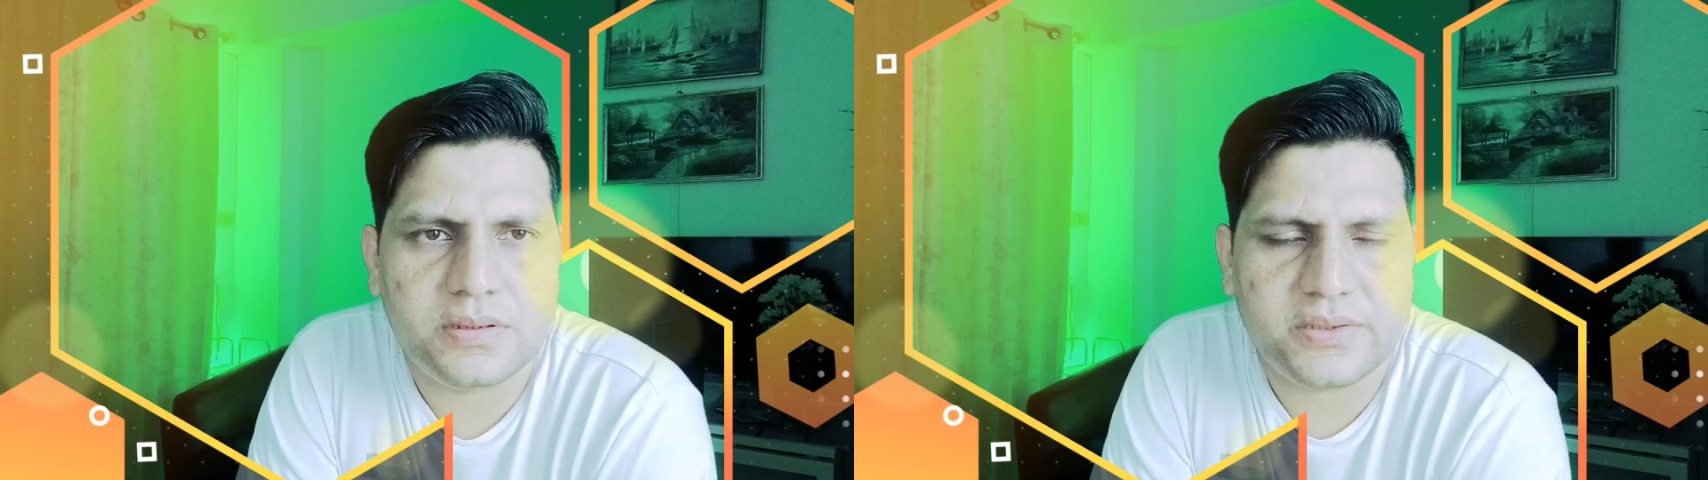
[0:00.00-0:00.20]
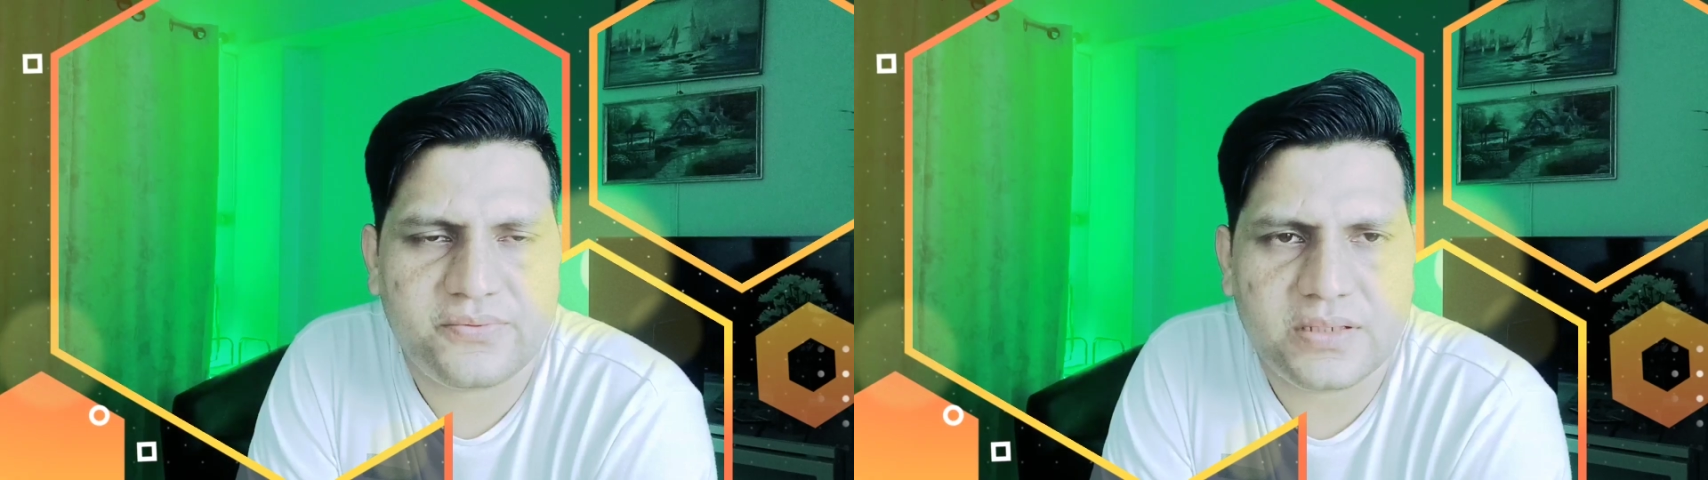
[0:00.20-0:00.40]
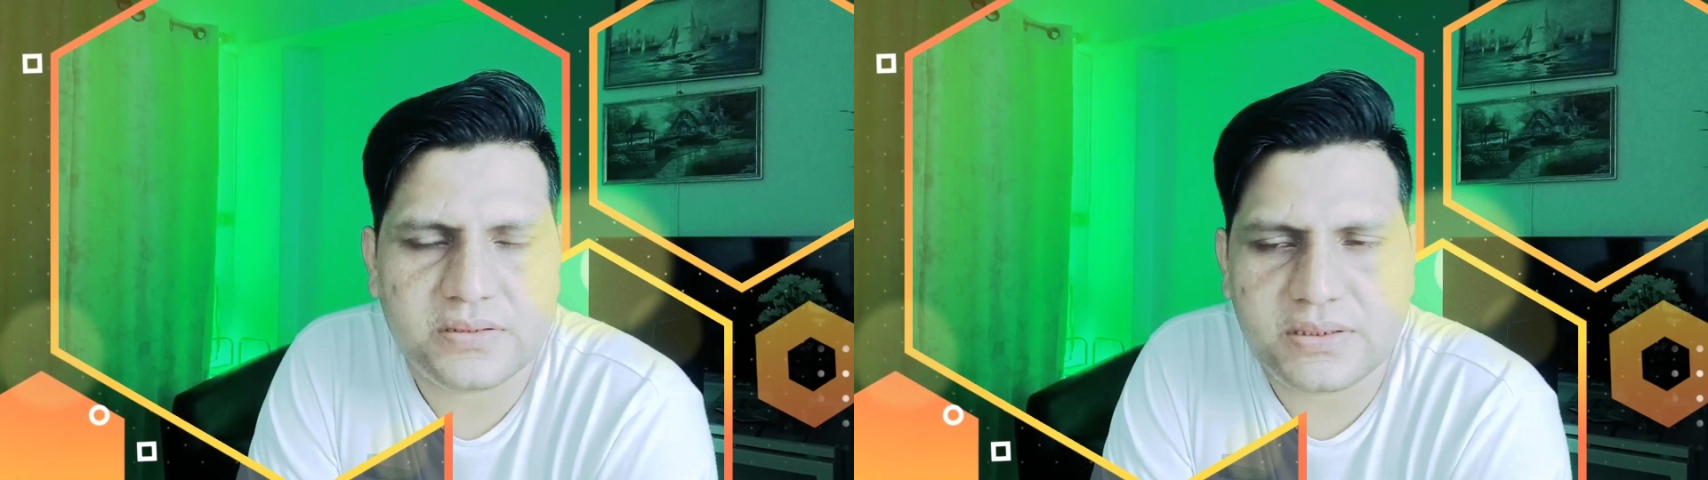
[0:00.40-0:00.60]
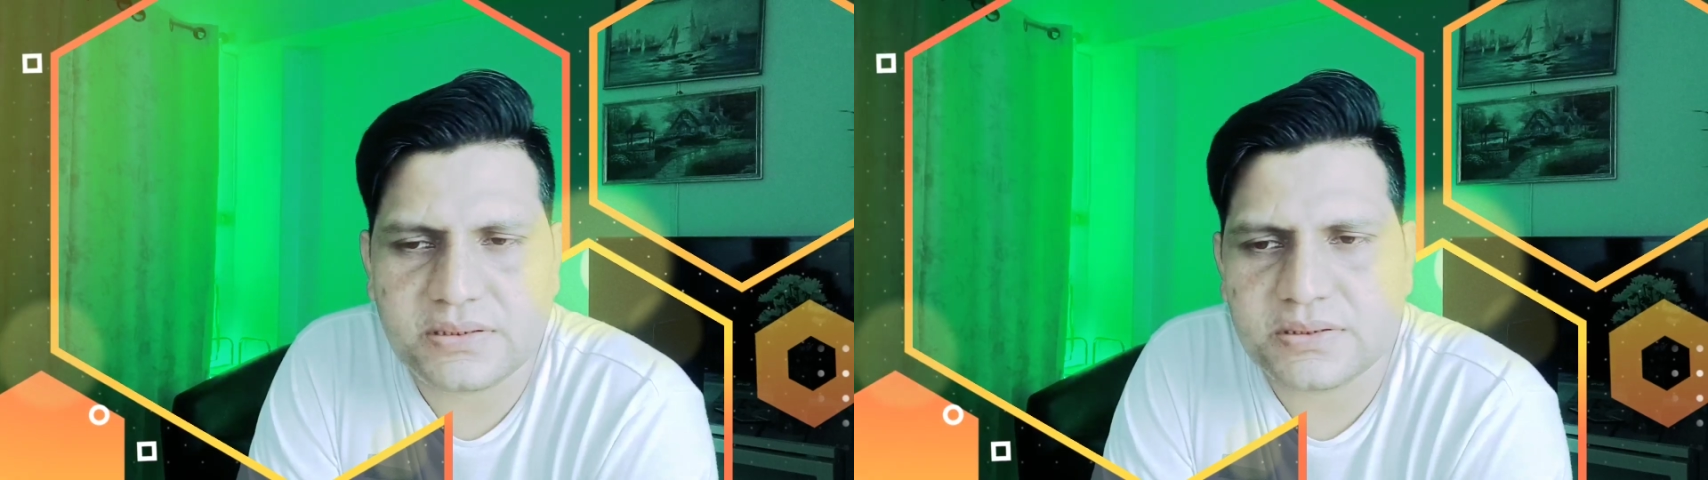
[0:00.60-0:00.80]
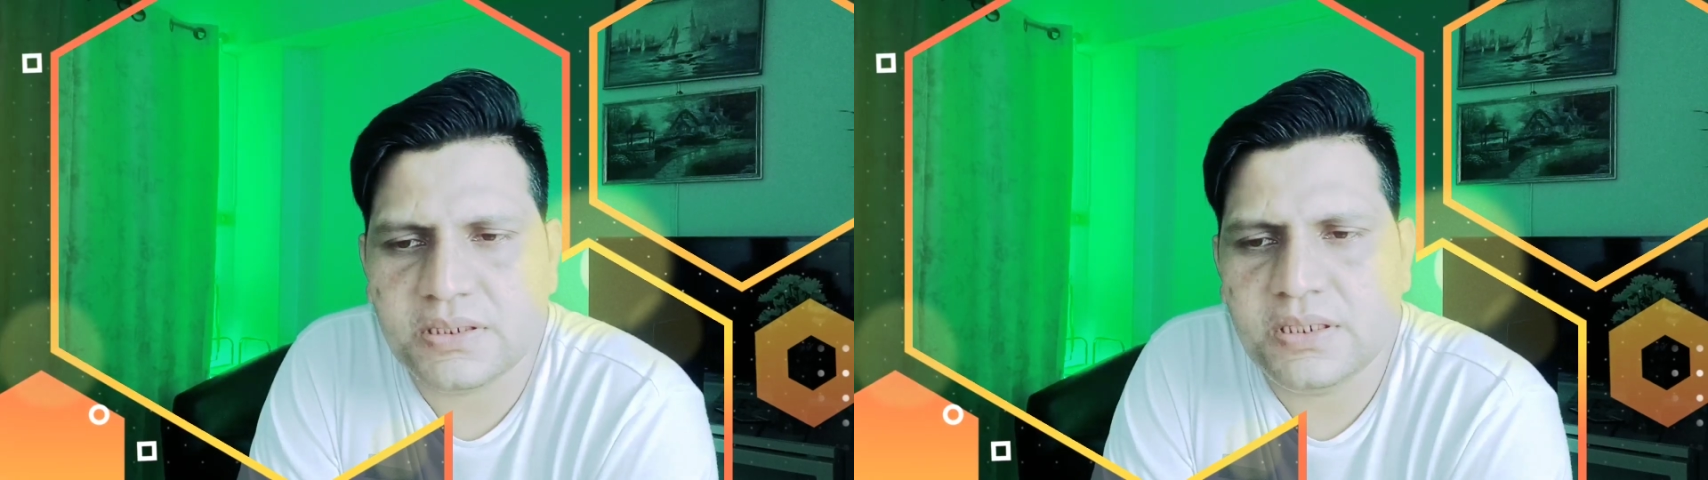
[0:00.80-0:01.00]
her father
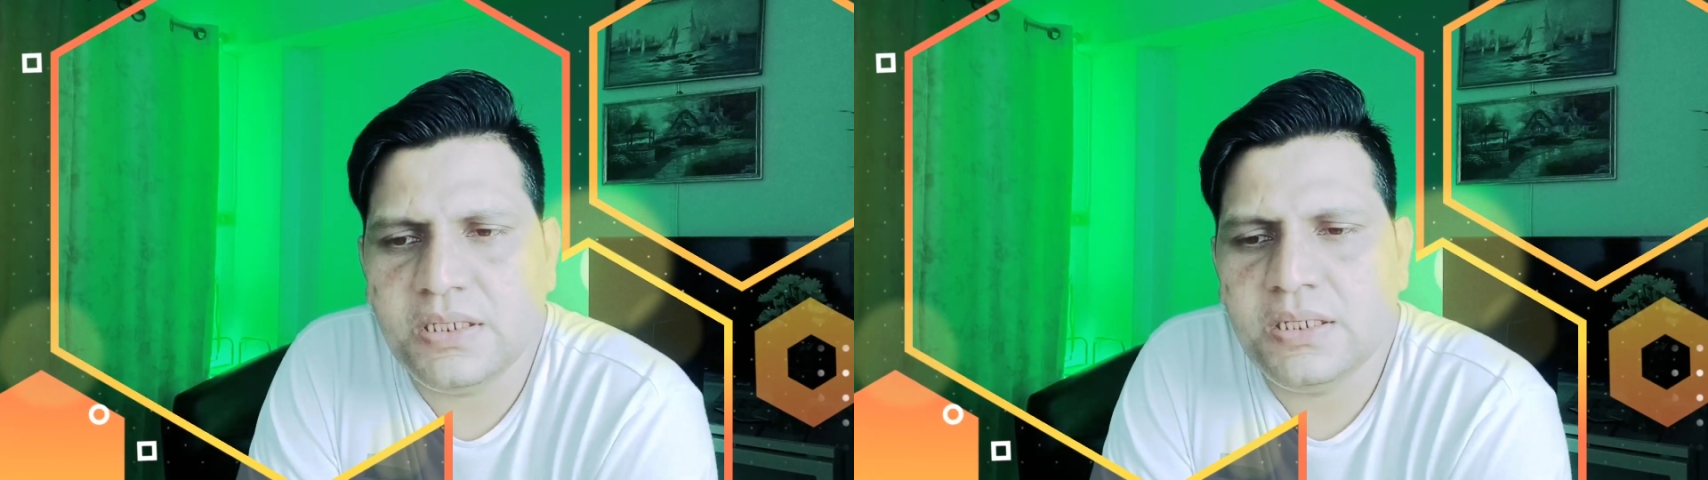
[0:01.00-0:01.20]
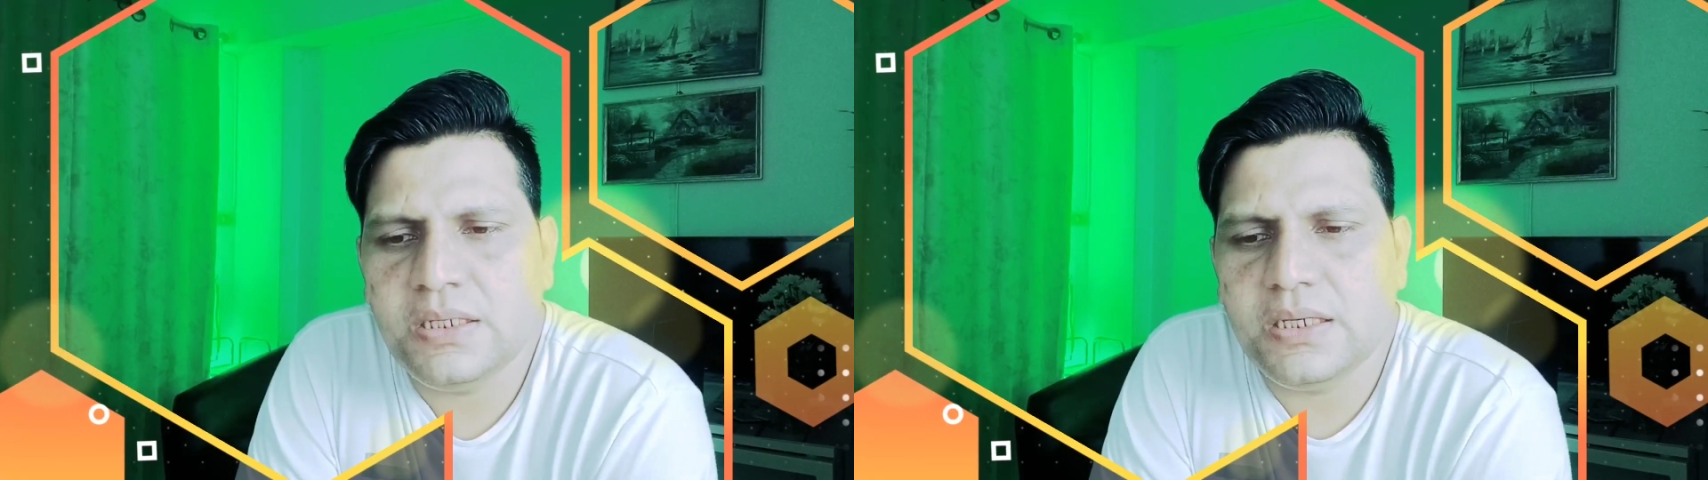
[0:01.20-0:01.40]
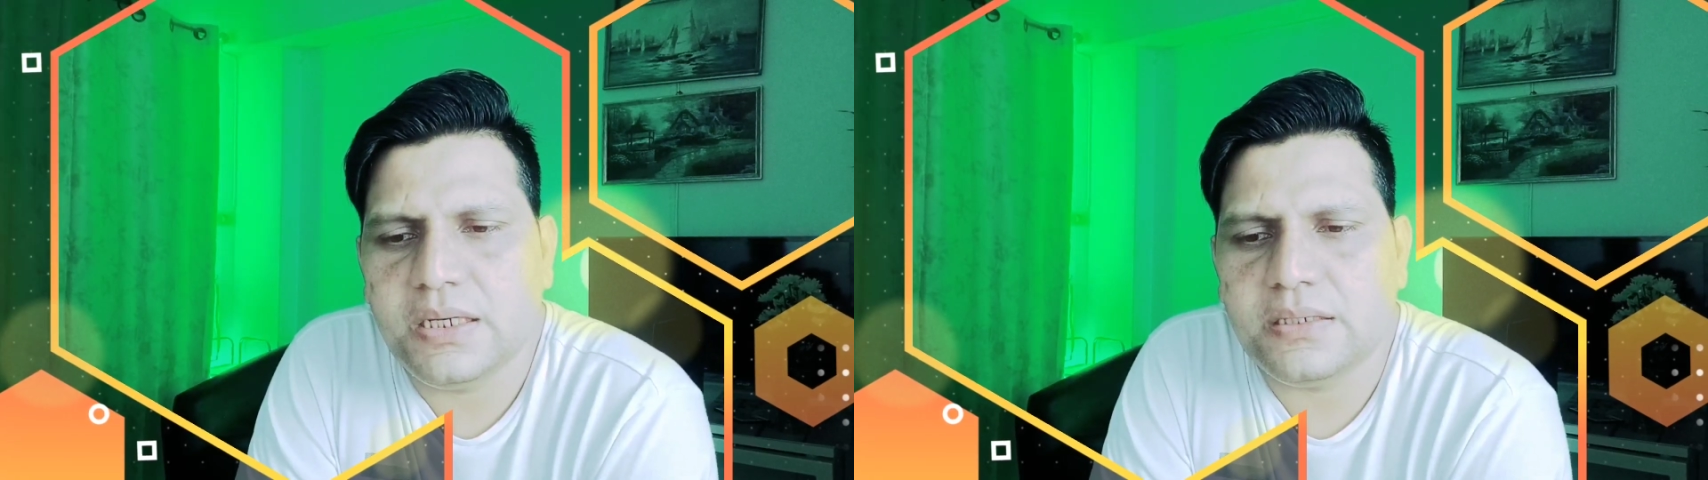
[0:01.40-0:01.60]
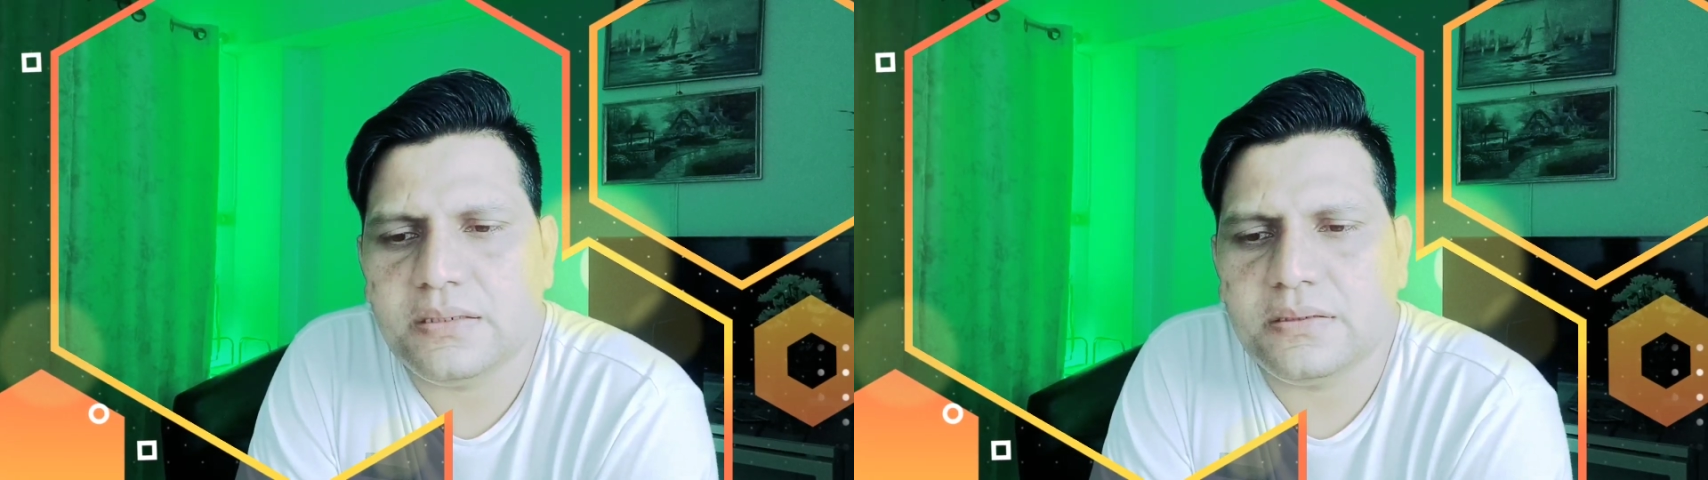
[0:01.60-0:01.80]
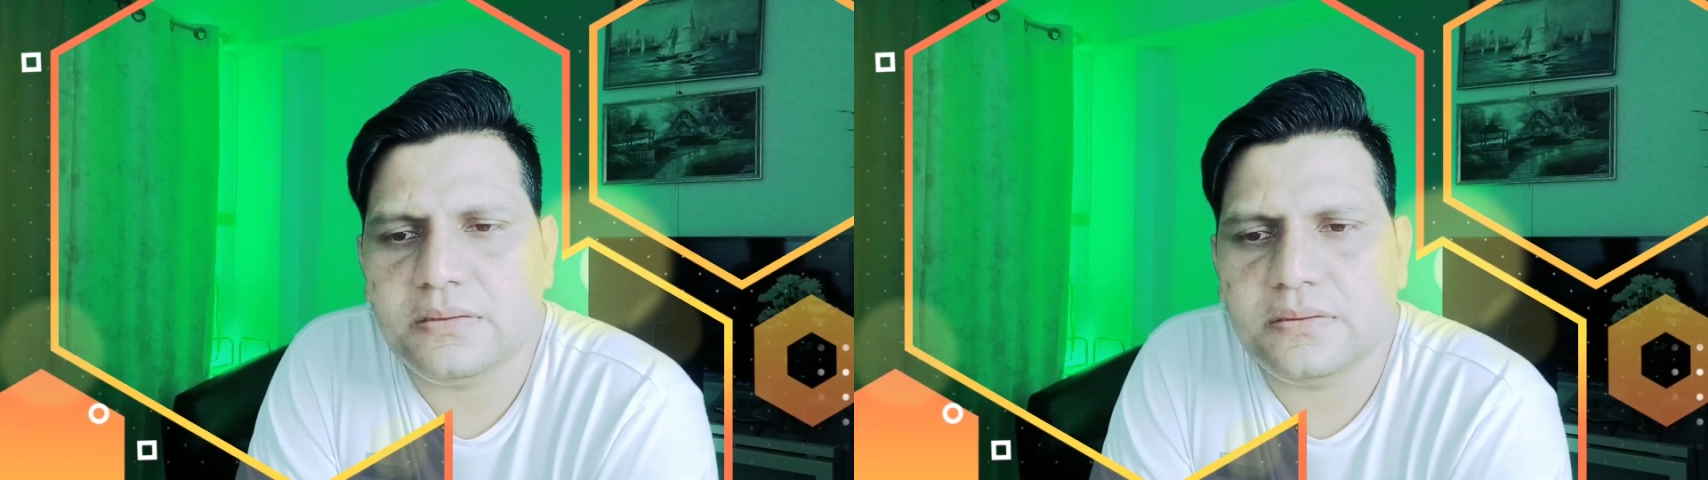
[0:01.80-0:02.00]
is,
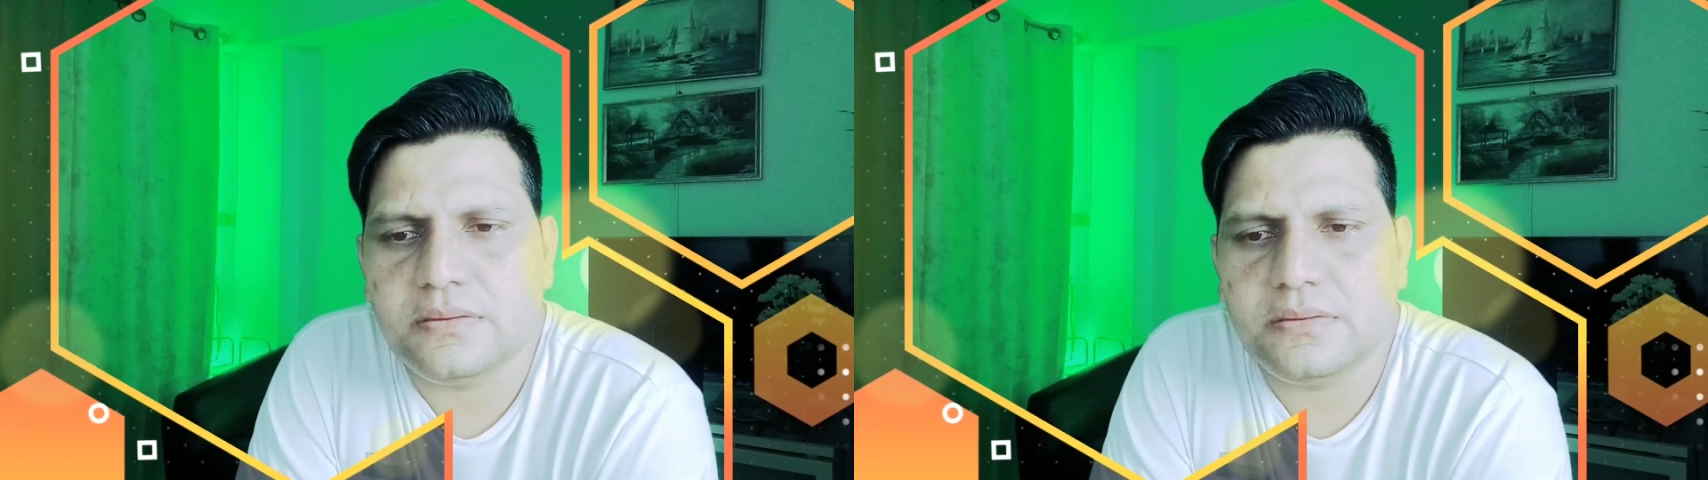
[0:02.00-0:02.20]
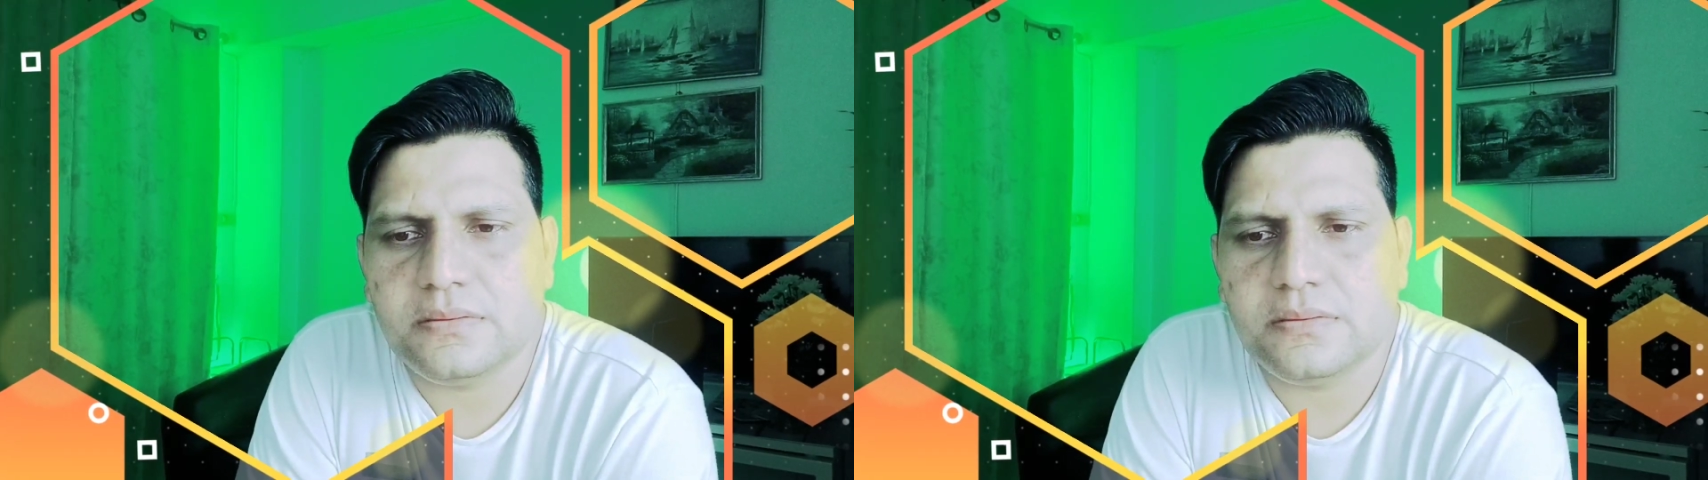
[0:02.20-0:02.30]
and